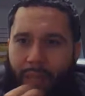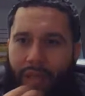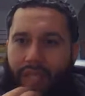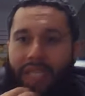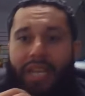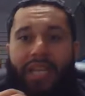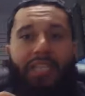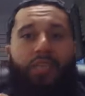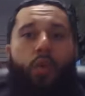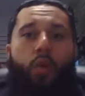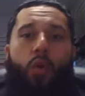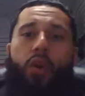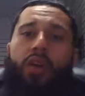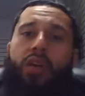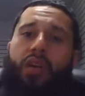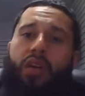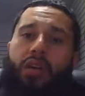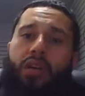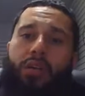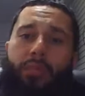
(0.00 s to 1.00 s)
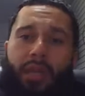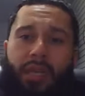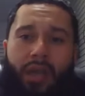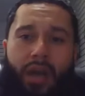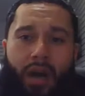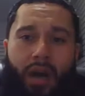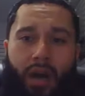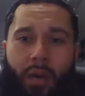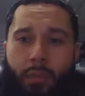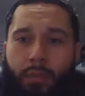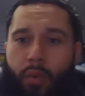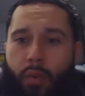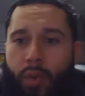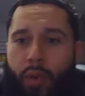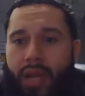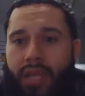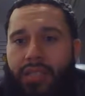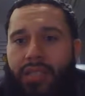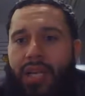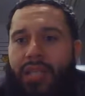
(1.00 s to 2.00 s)
My day's going good,
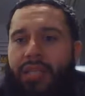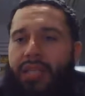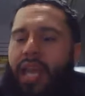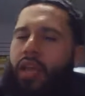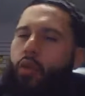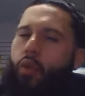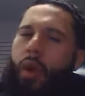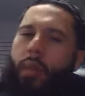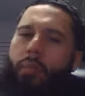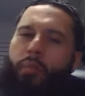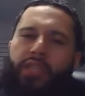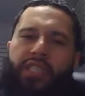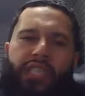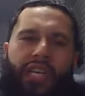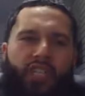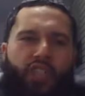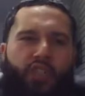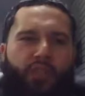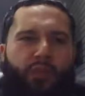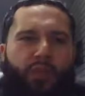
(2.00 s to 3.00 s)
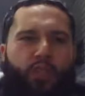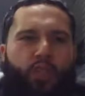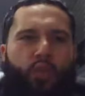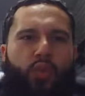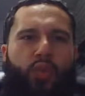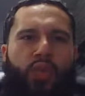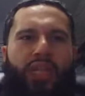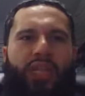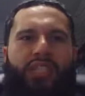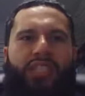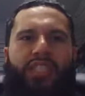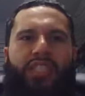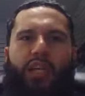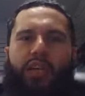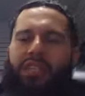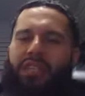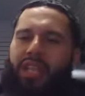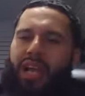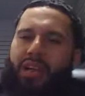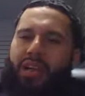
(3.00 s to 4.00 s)
Perez. I thank you. I appreciate you for tuning in. Share
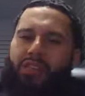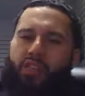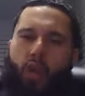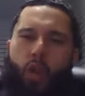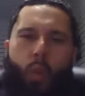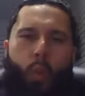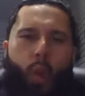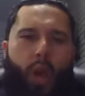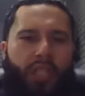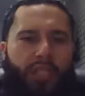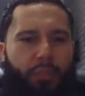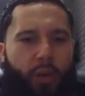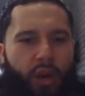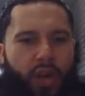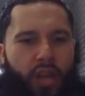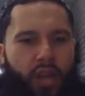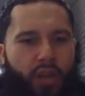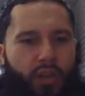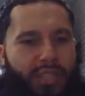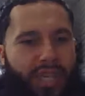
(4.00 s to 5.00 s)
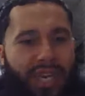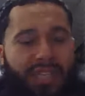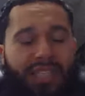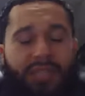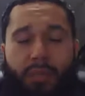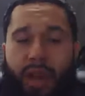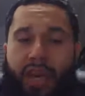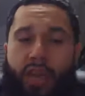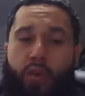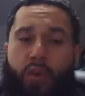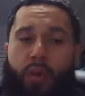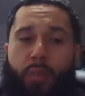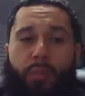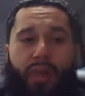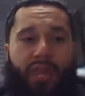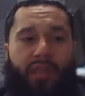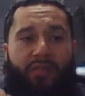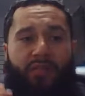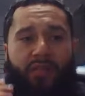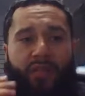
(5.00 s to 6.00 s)
this live, start a watch party. Y'all tag somebody who could
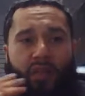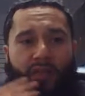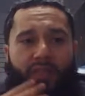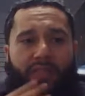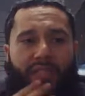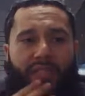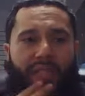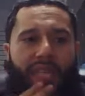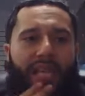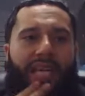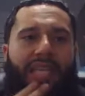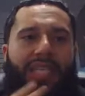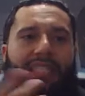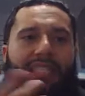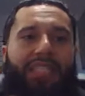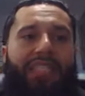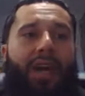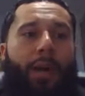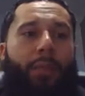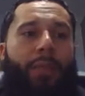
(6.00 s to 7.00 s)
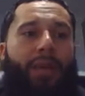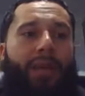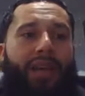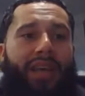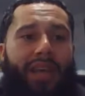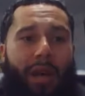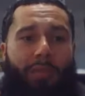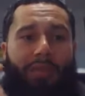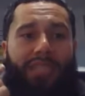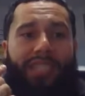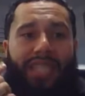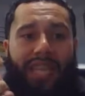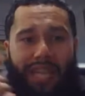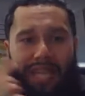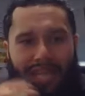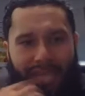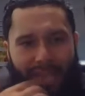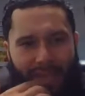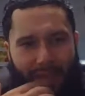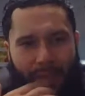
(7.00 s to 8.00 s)
benefit off this. Listen up. I'm gonna say it
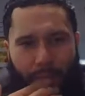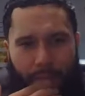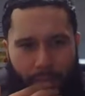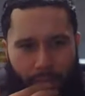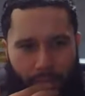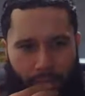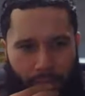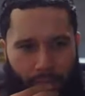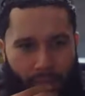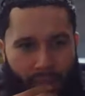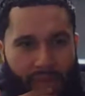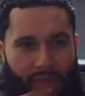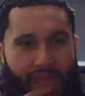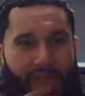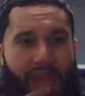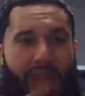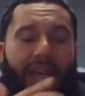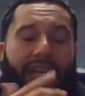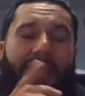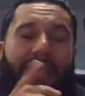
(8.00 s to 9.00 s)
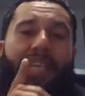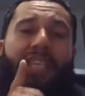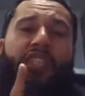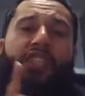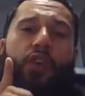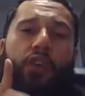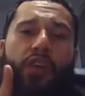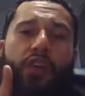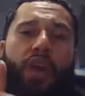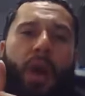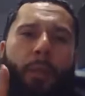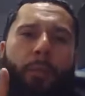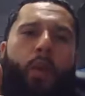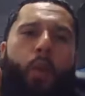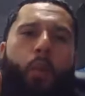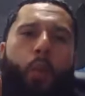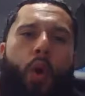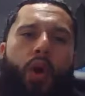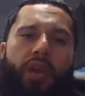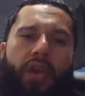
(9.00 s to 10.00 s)
again. Unless you're
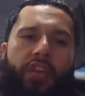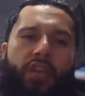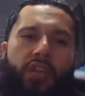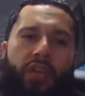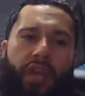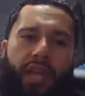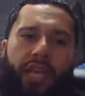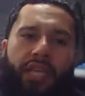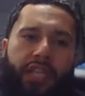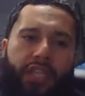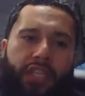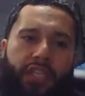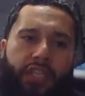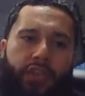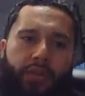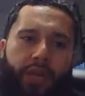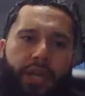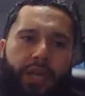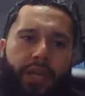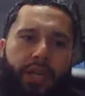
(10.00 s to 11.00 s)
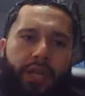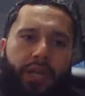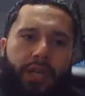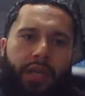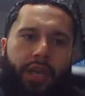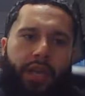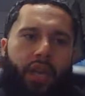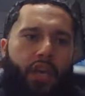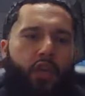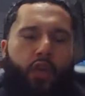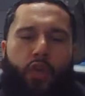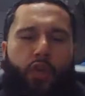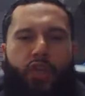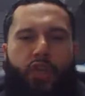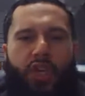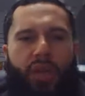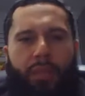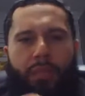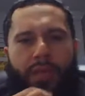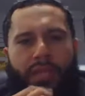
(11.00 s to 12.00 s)
number one in your industry, you
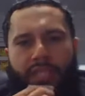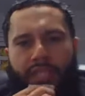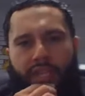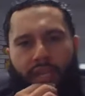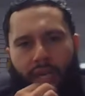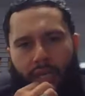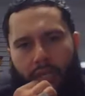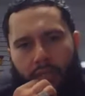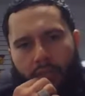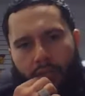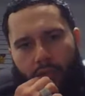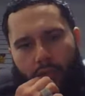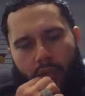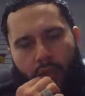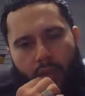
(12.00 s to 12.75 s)
shouldn't be chilling.